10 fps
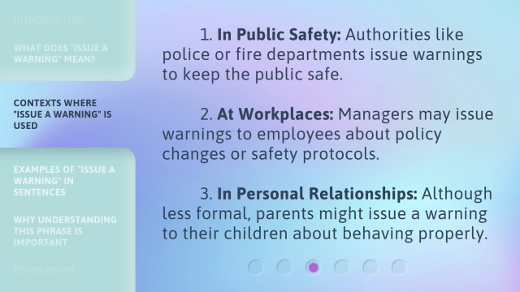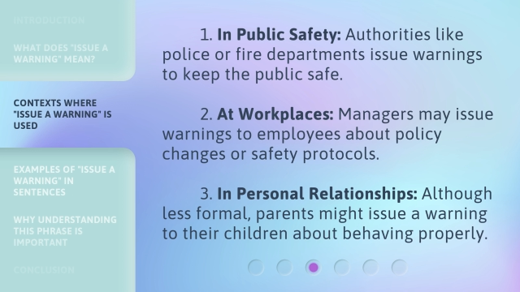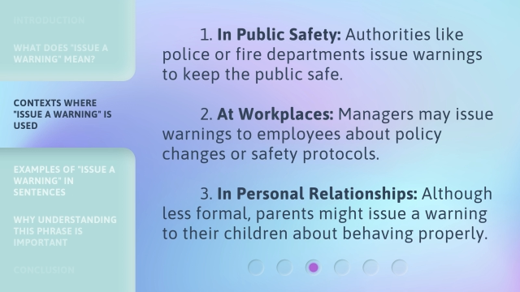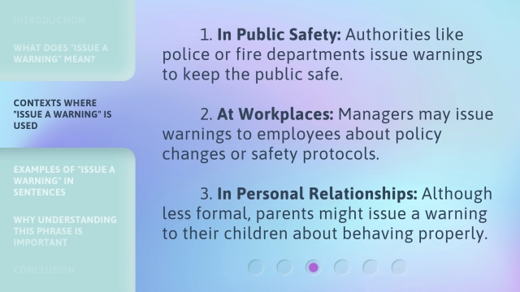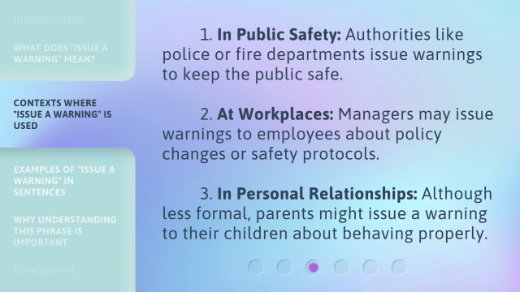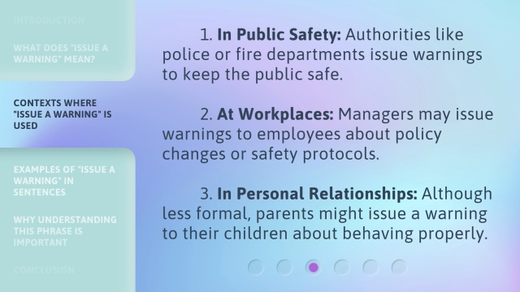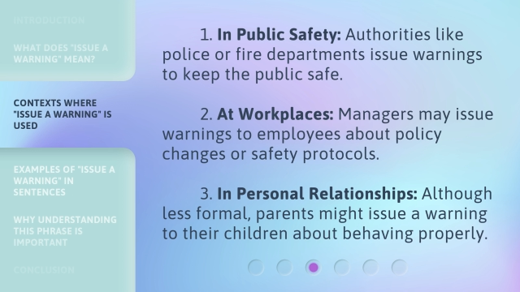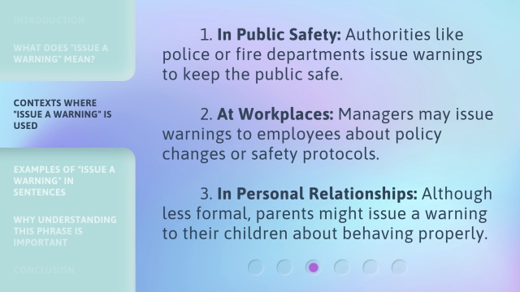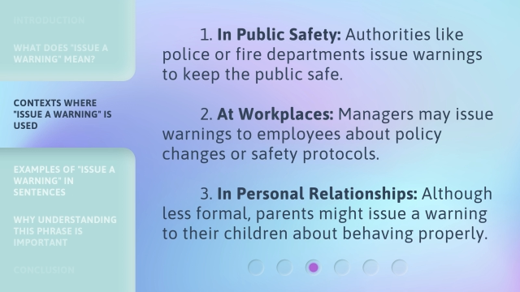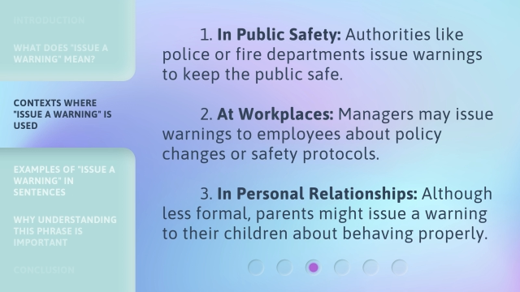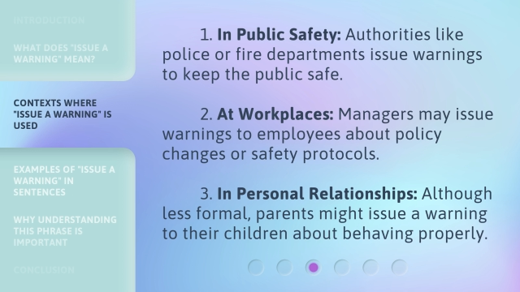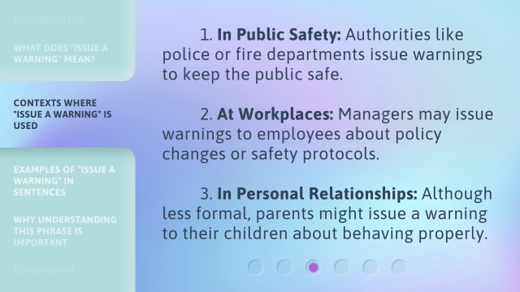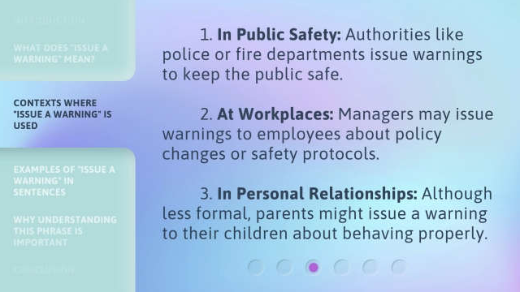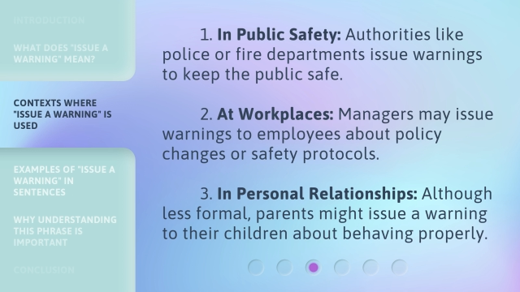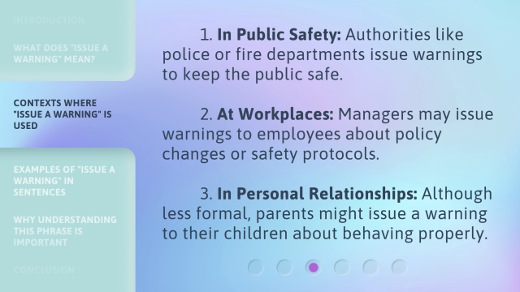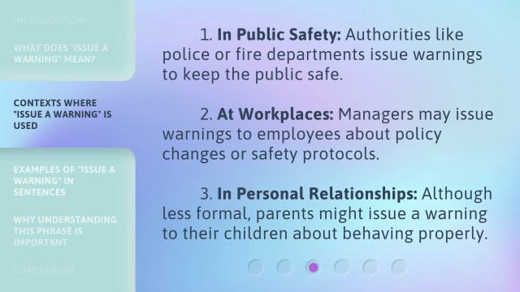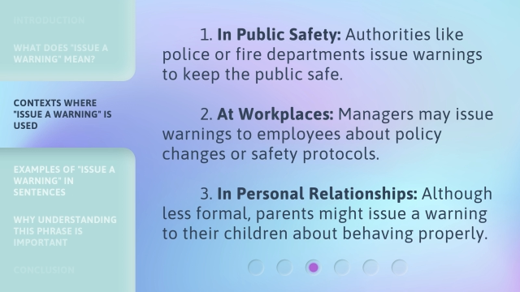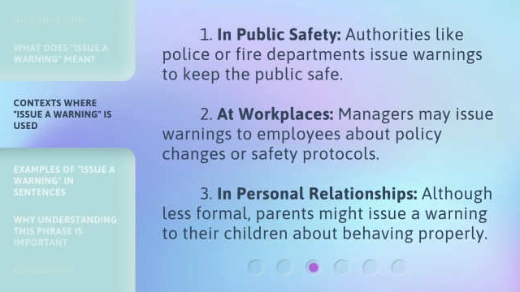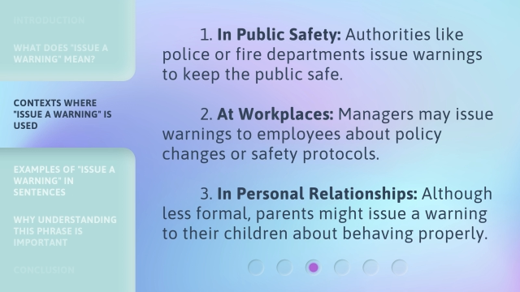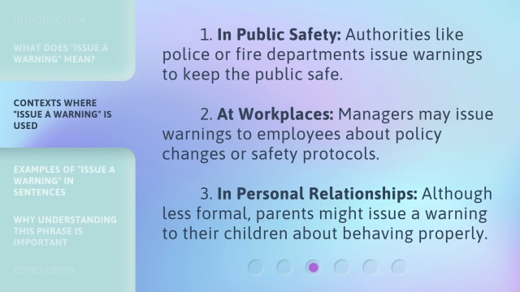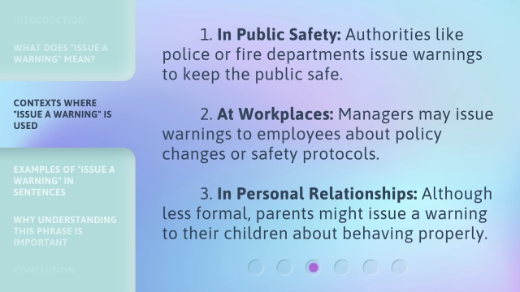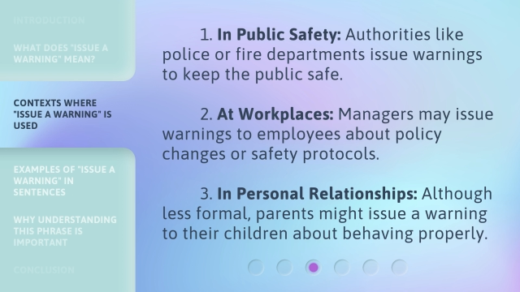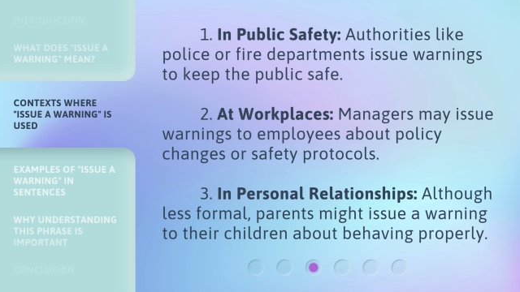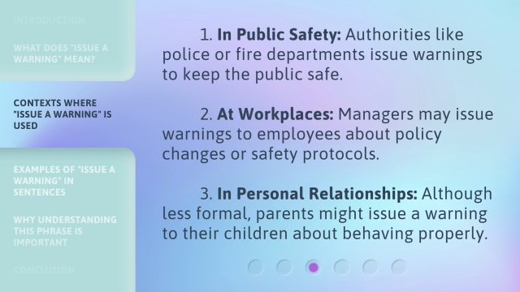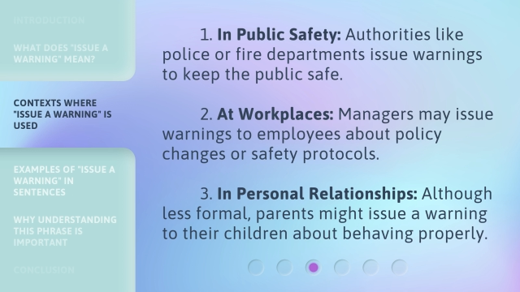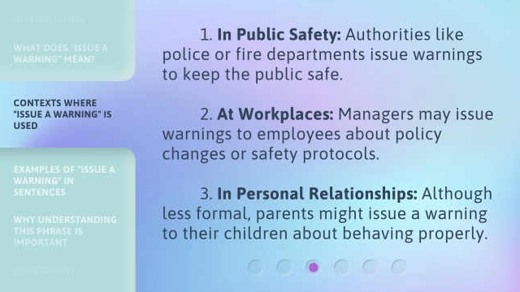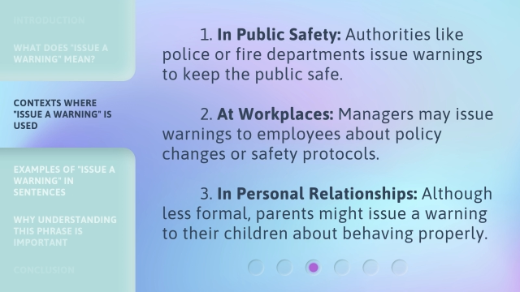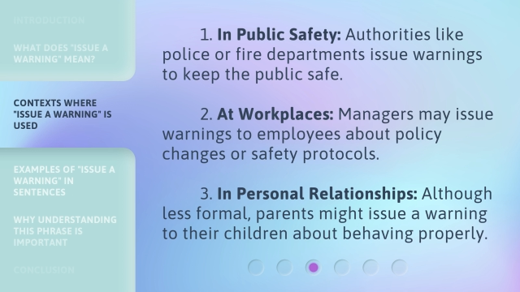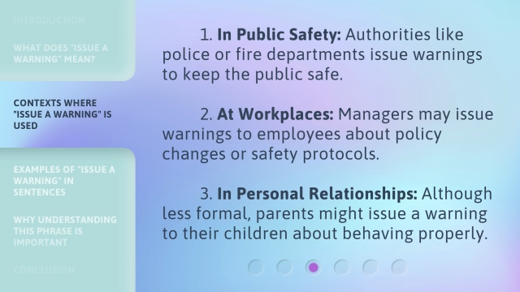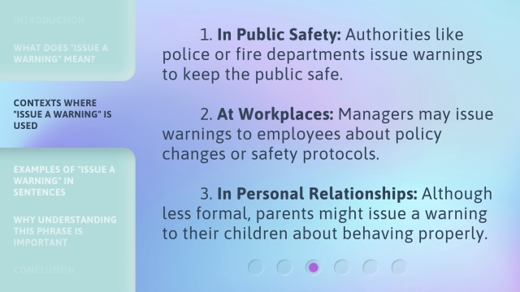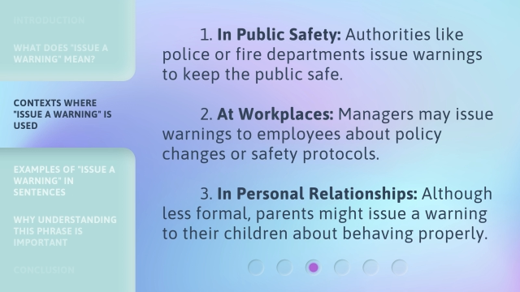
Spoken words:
No face is visible, so there are no lips to read.